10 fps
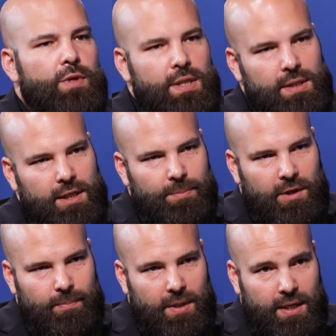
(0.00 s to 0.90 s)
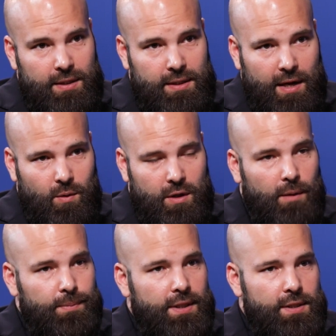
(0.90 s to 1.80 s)
the Risk Assessment Committee has now
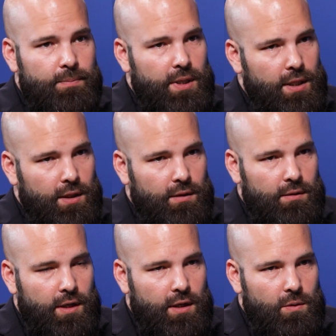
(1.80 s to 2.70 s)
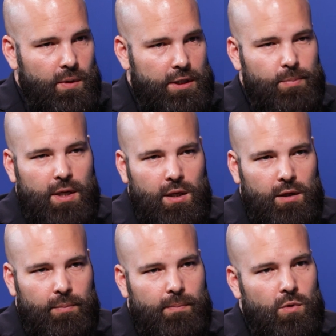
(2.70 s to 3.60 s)
adopted its opinion. Can you explain a
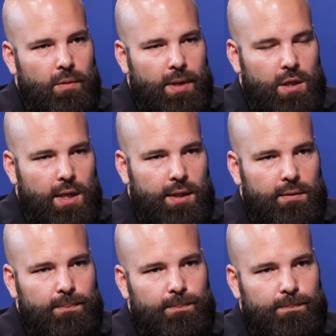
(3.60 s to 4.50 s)
little bit more about that?